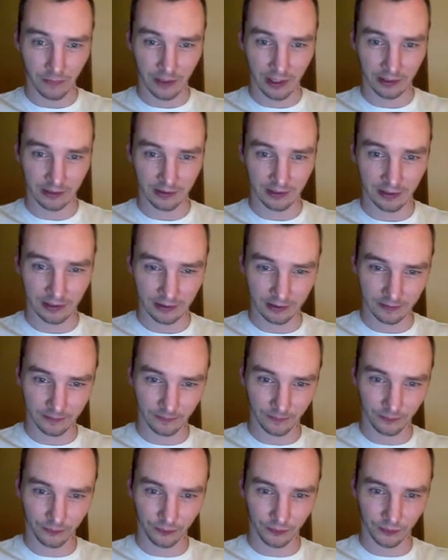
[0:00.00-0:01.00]
I think...
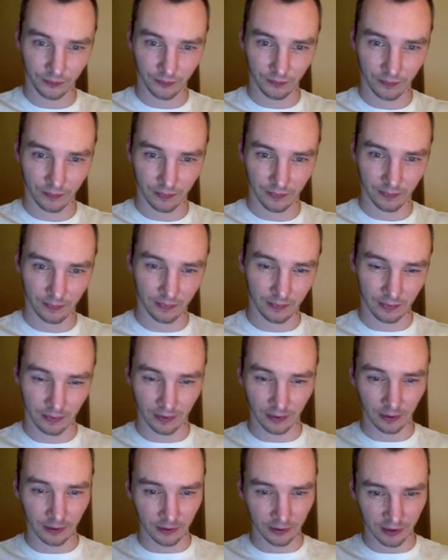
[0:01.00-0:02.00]

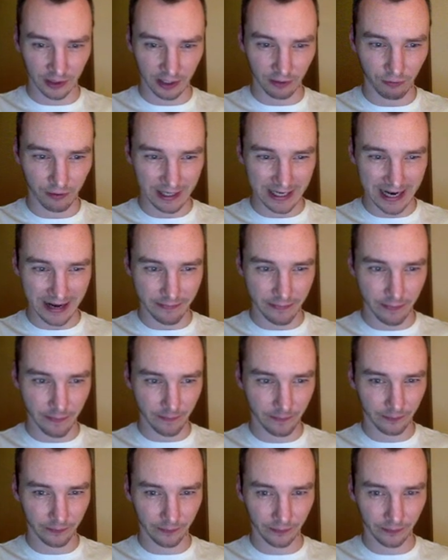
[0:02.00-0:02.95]
Should I rename them?